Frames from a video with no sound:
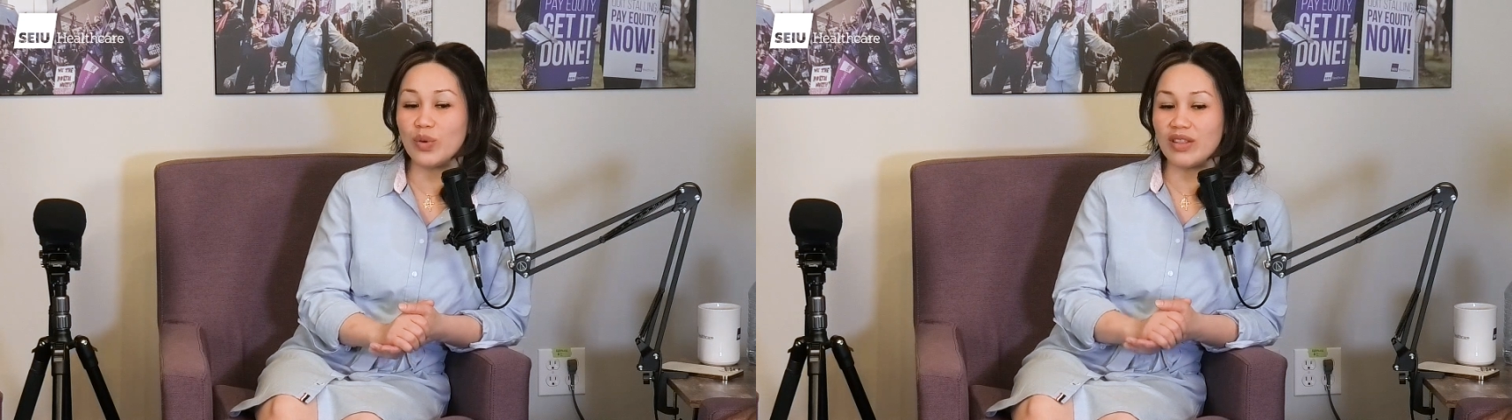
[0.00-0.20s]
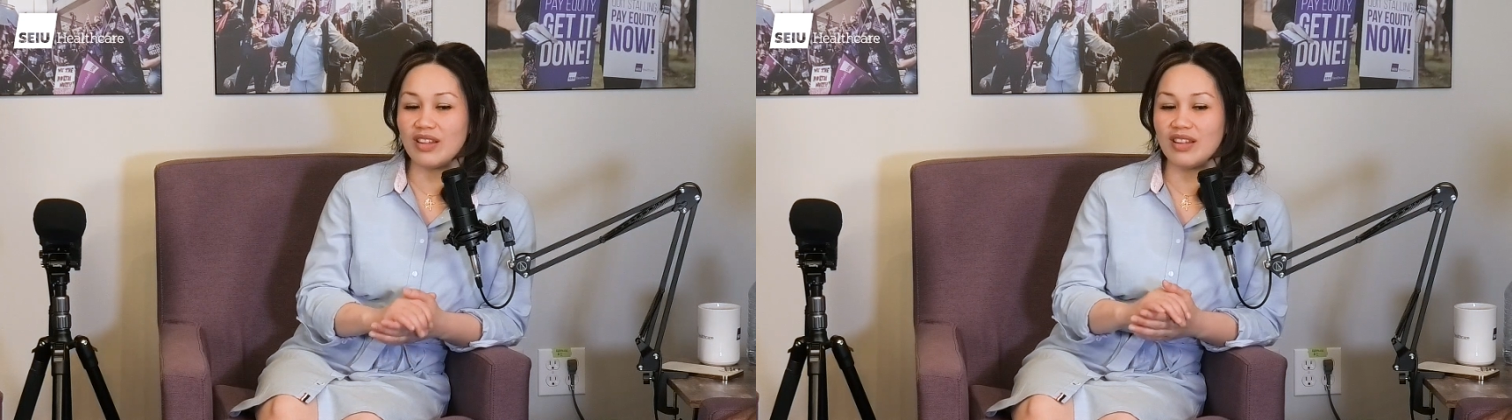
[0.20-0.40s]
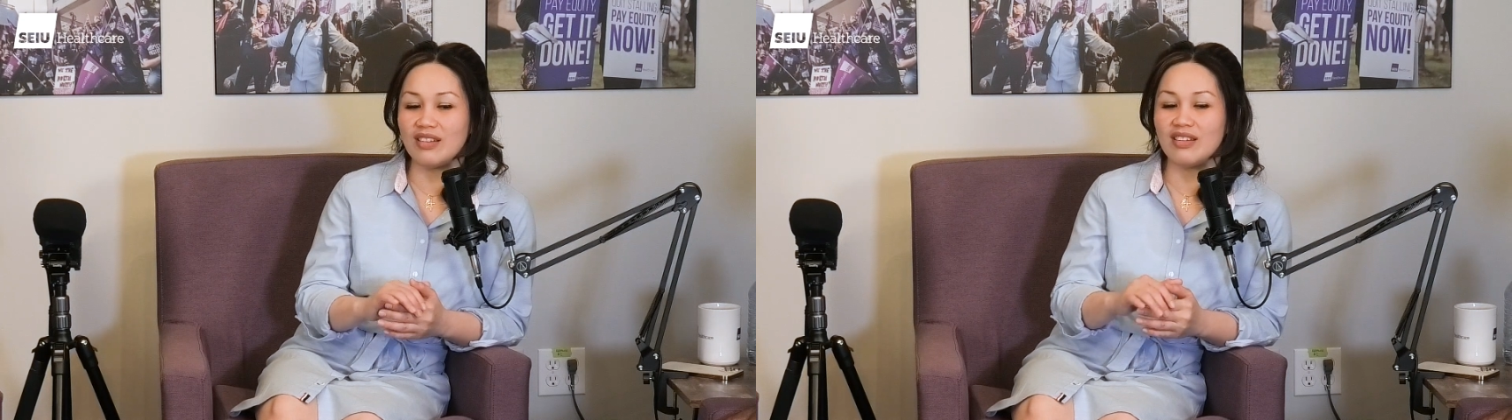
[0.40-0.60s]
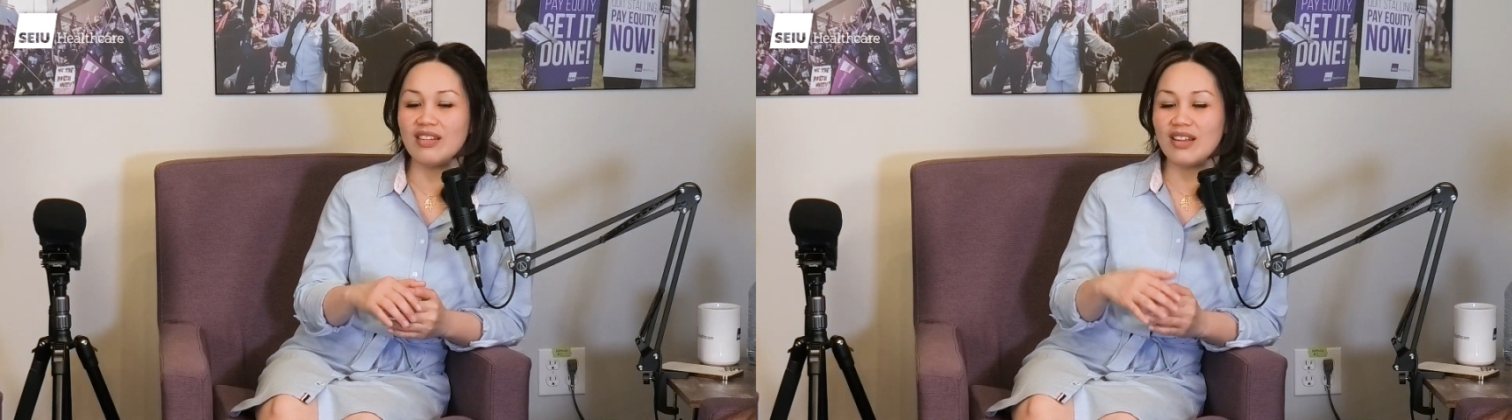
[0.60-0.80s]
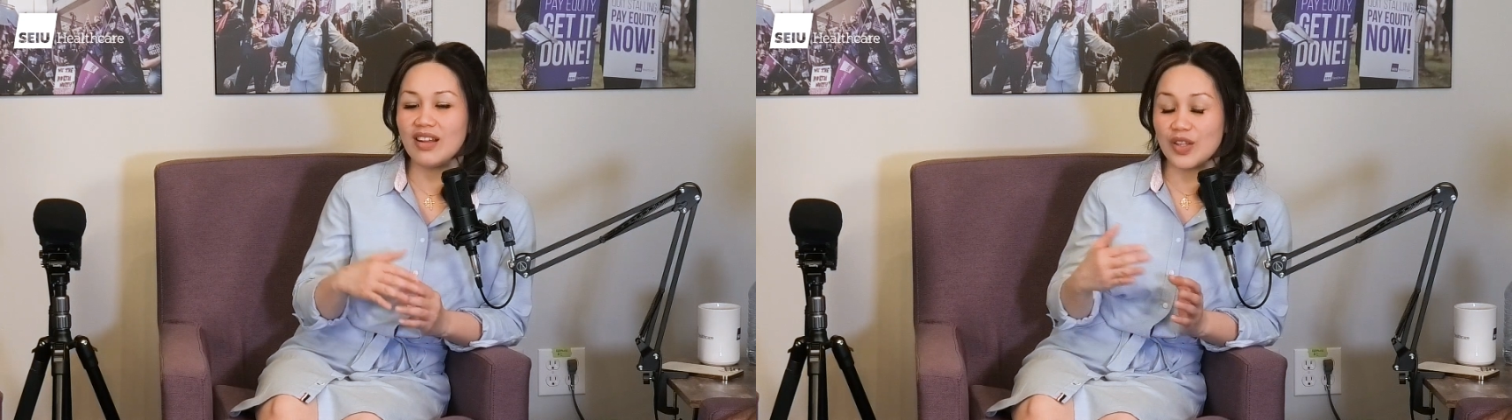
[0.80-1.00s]
within
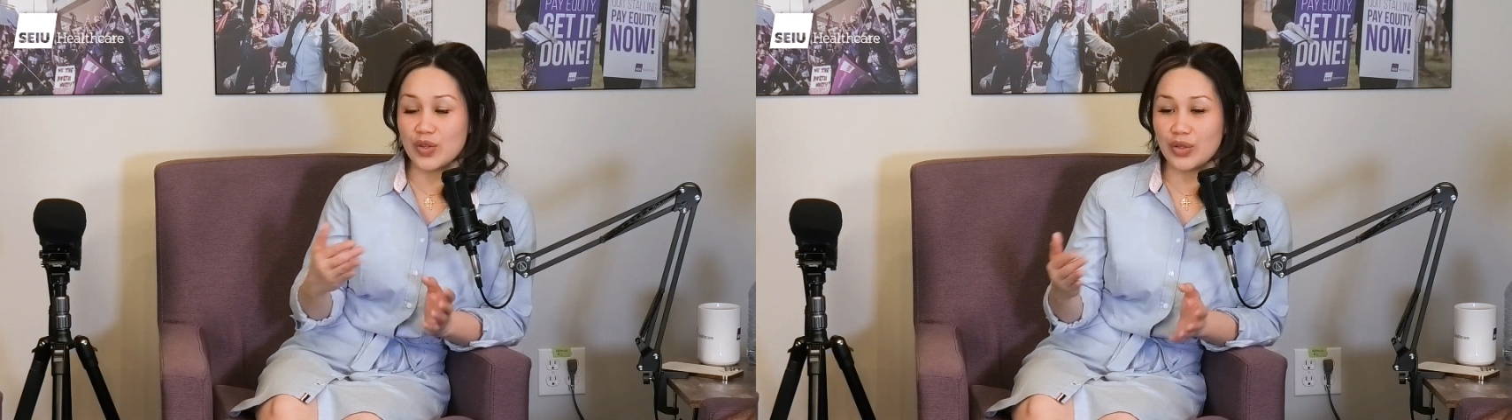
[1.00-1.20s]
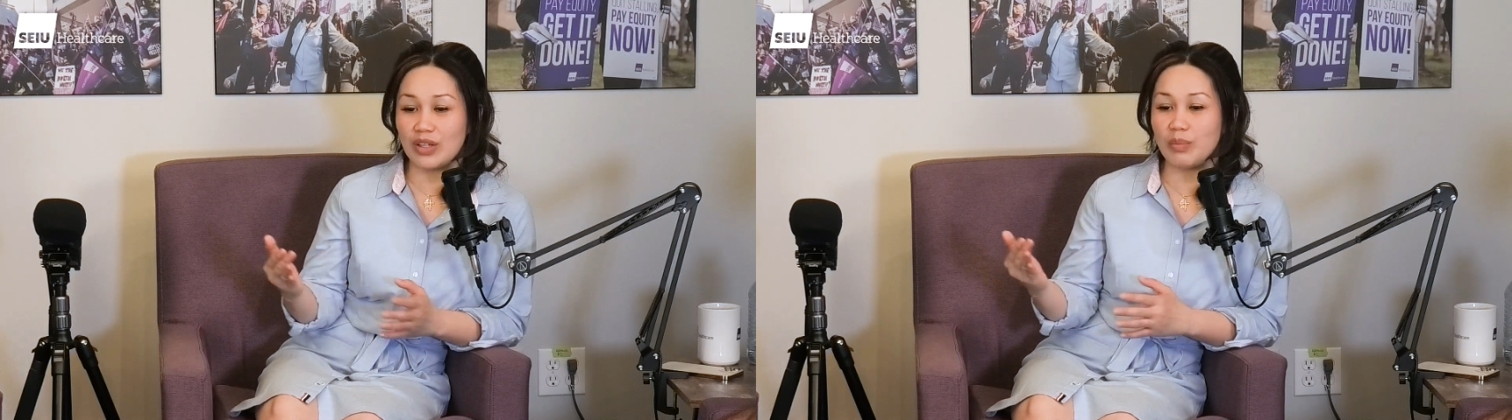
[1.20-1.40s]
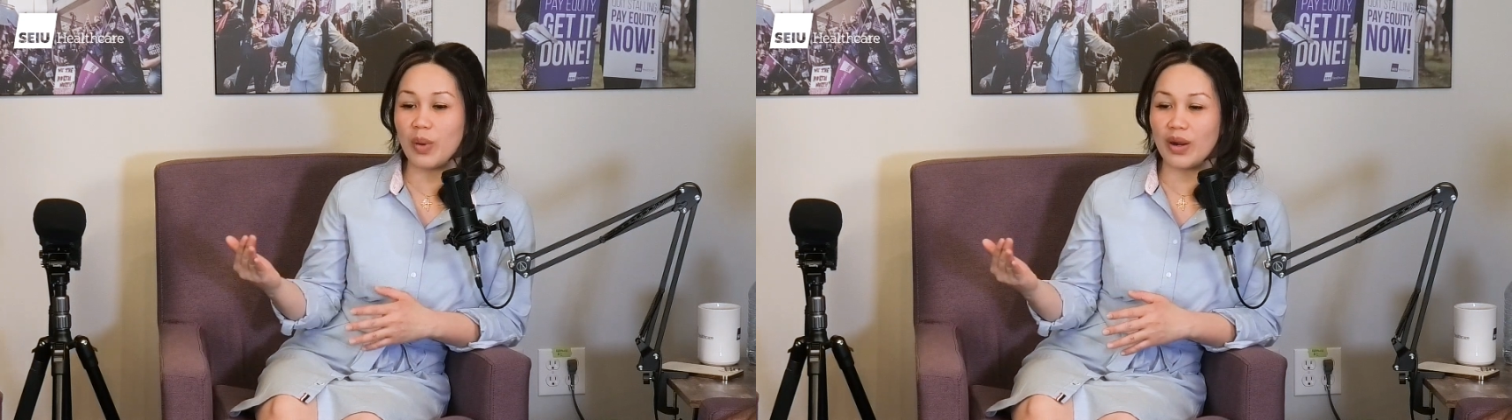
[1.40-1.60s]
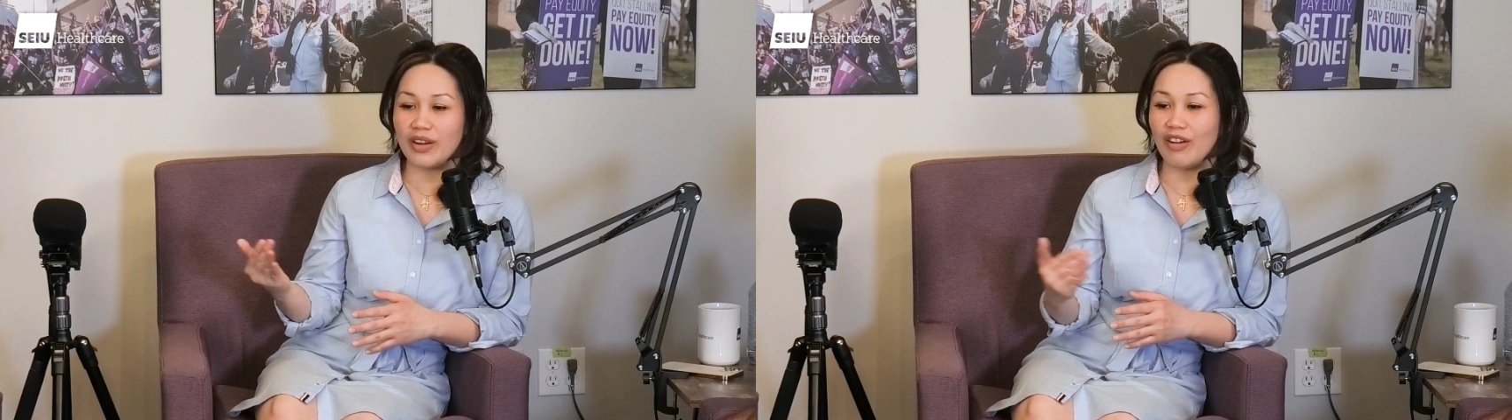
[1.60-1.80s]
a certain part